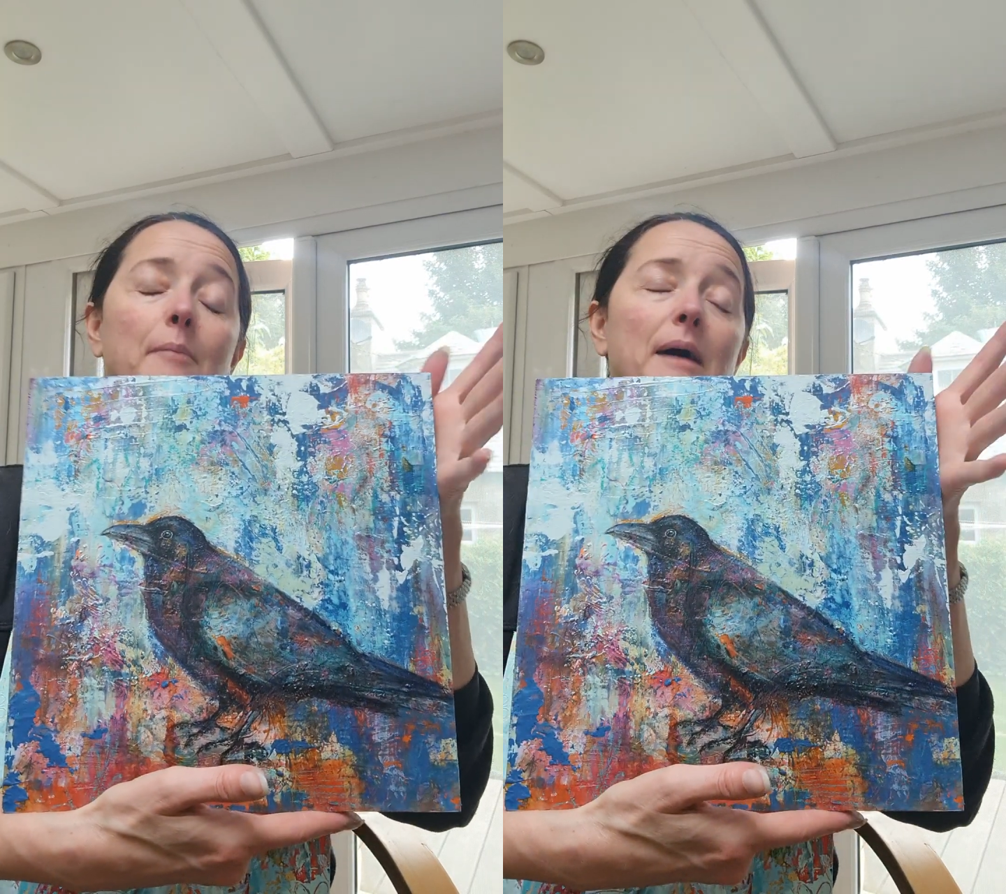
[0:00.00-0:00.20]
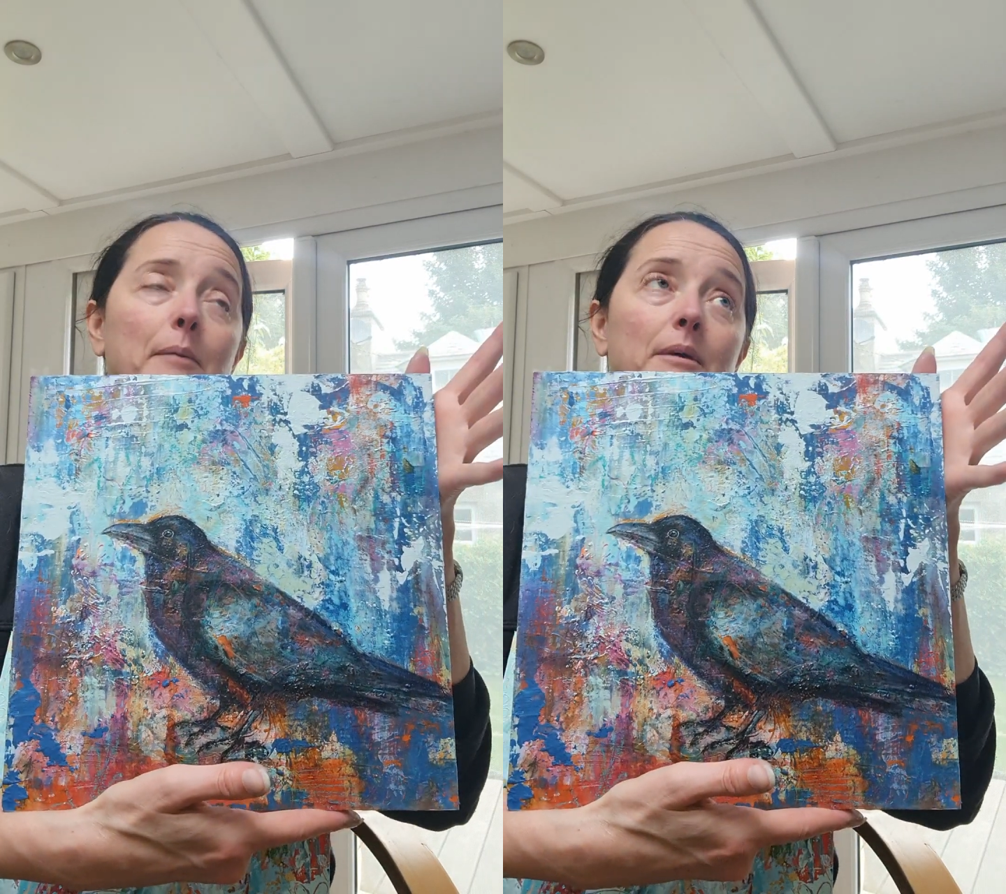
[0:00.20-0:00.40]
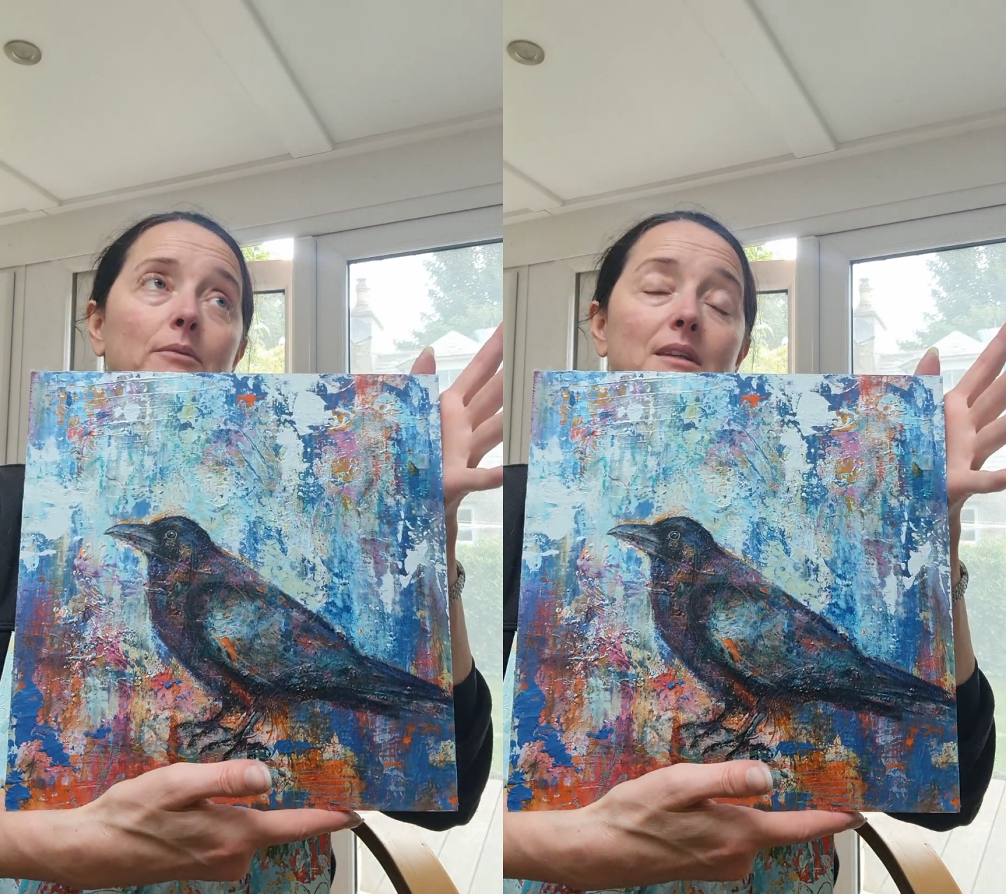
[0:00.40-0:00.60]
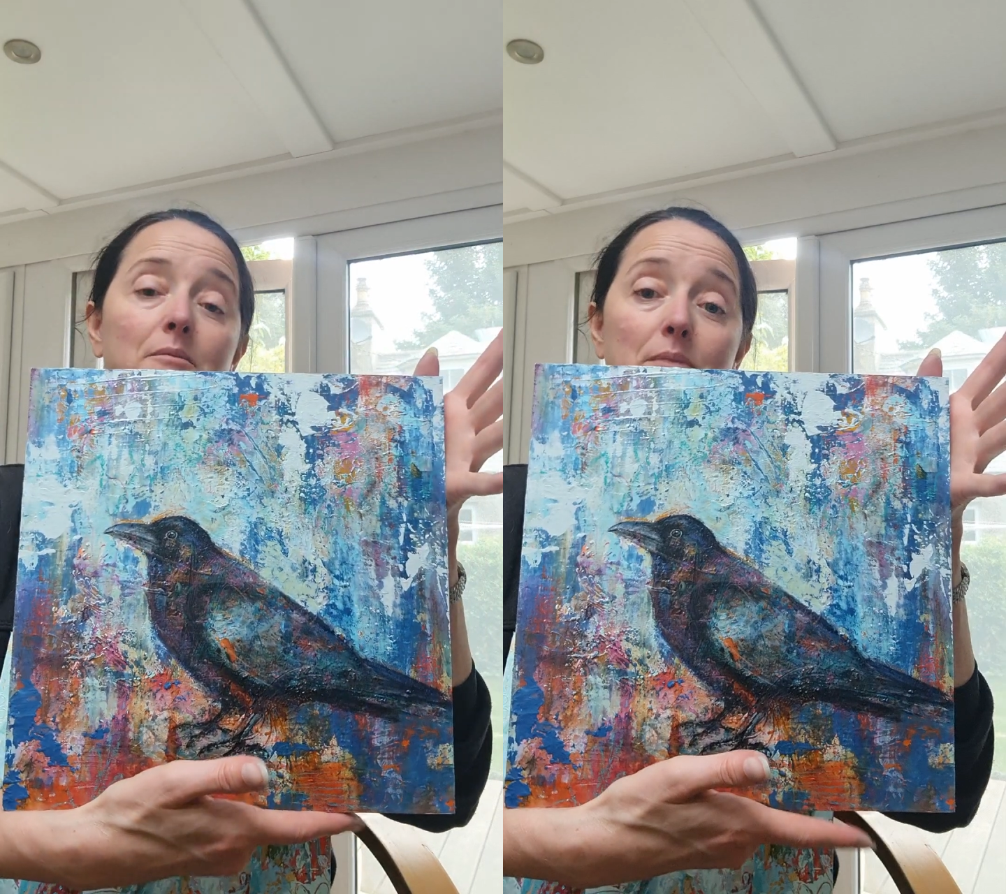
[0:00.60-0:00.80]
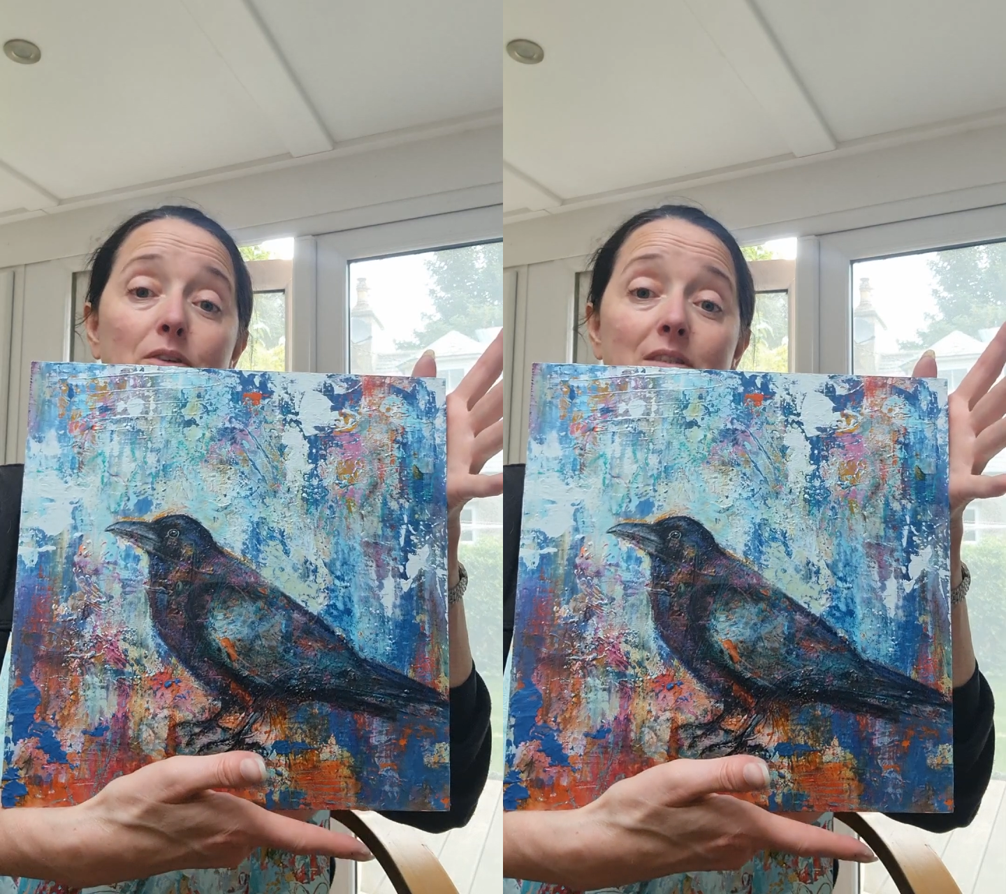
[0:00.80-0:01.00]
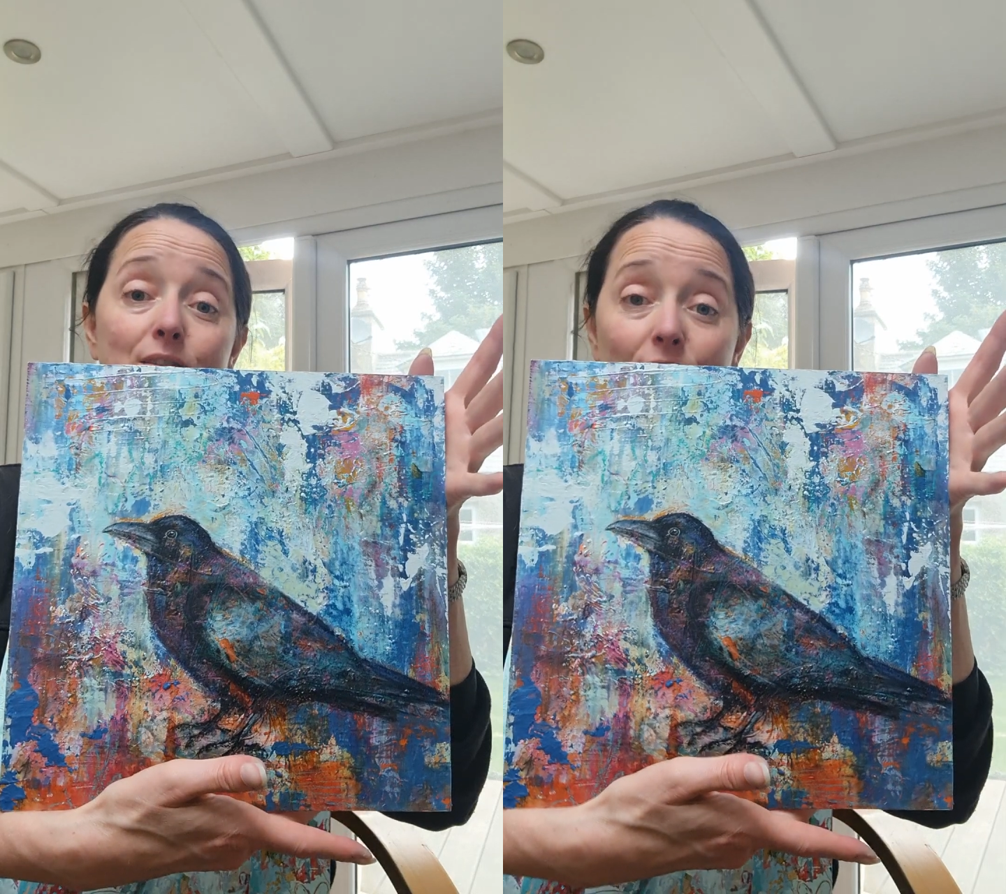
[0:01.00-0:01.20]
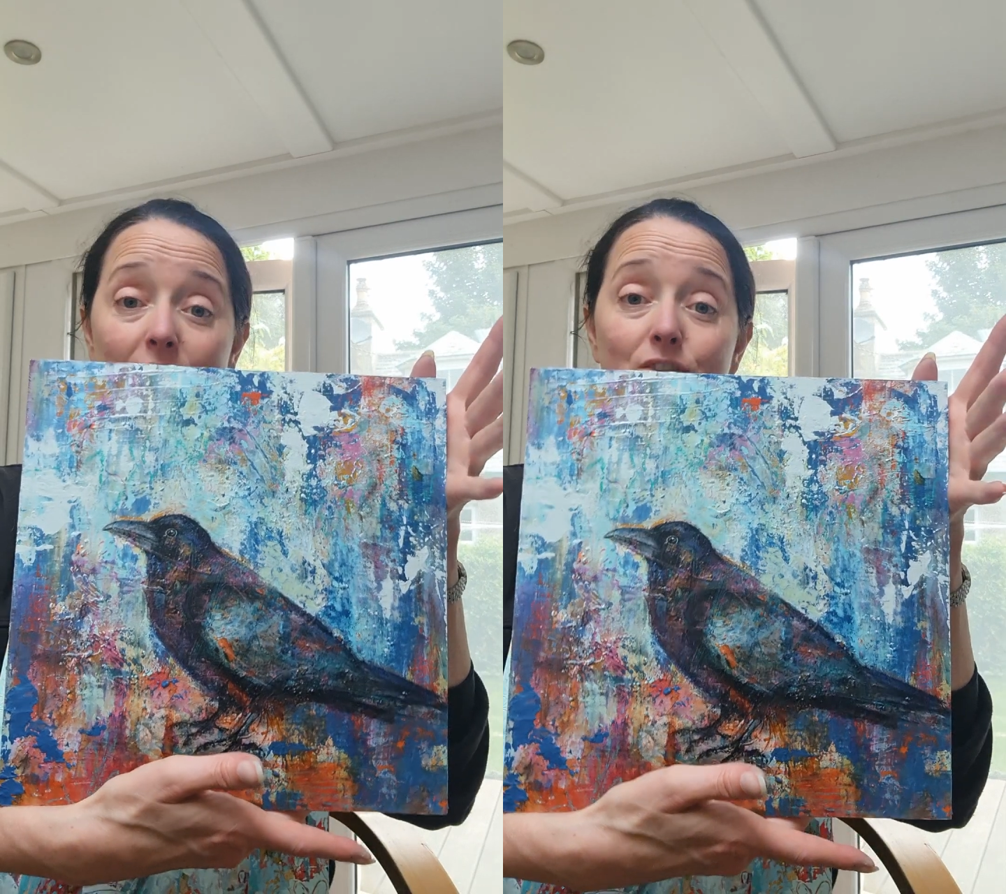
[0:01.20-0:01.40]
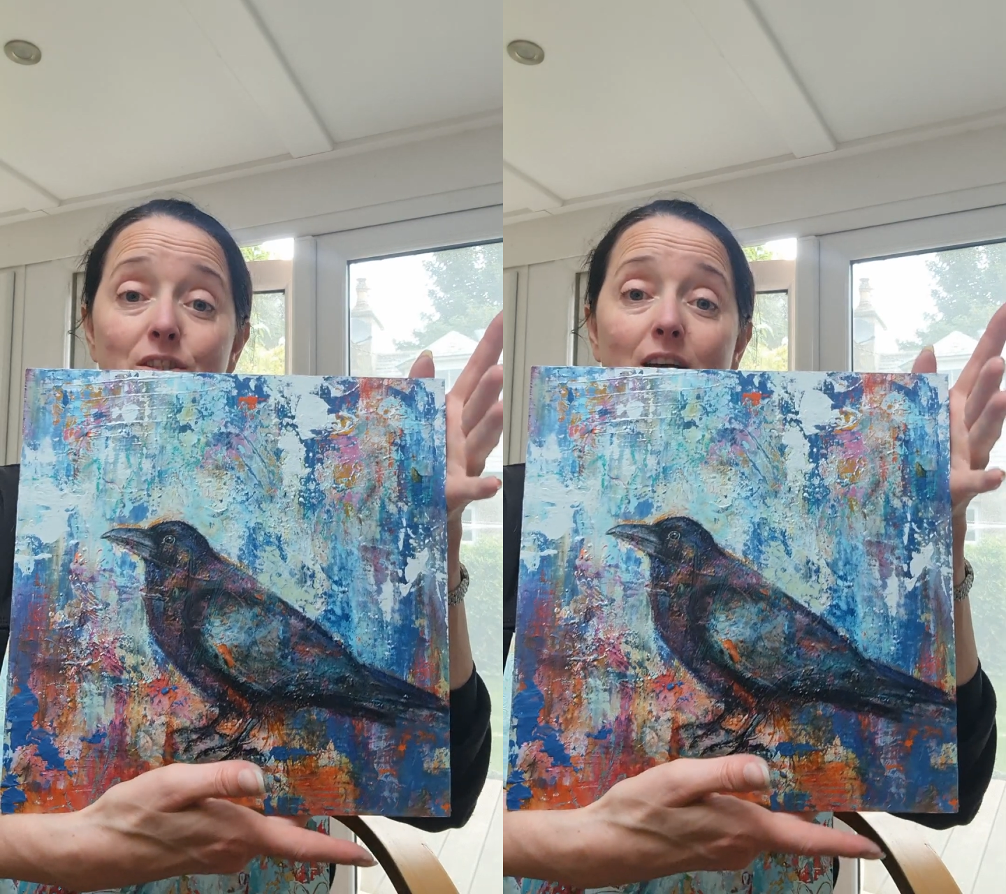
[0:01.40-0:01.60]
happy with it because it's
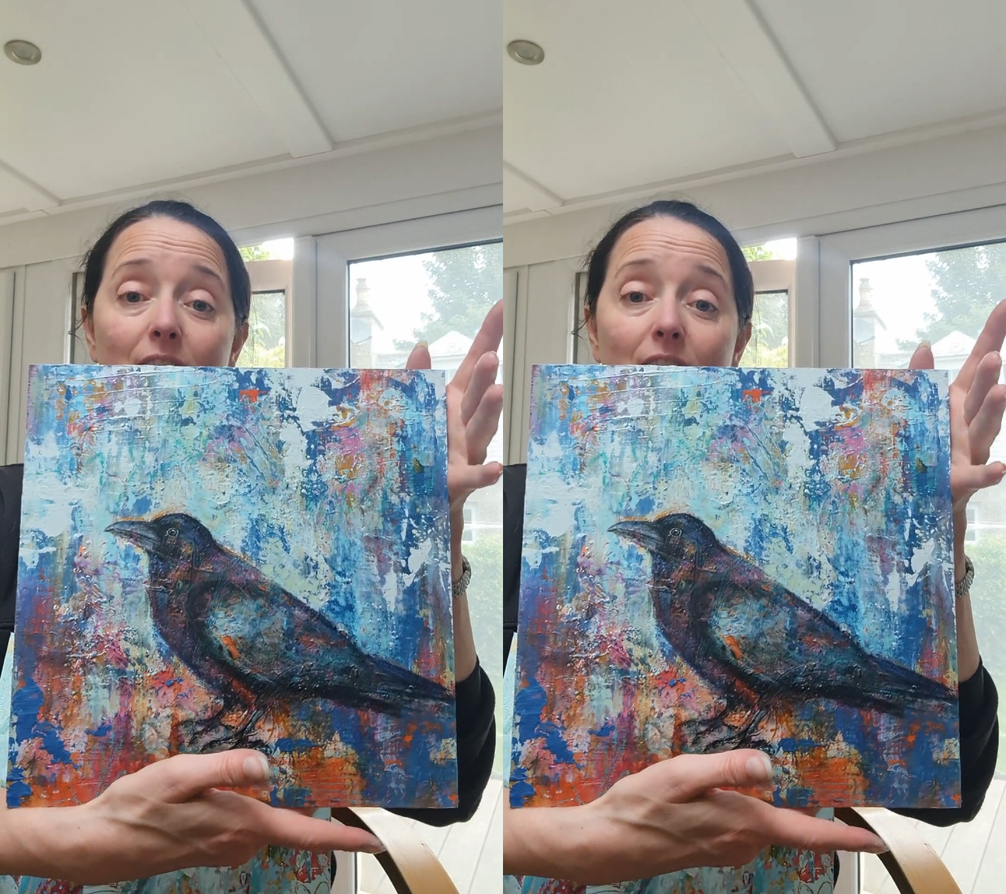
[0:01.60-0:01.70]
finished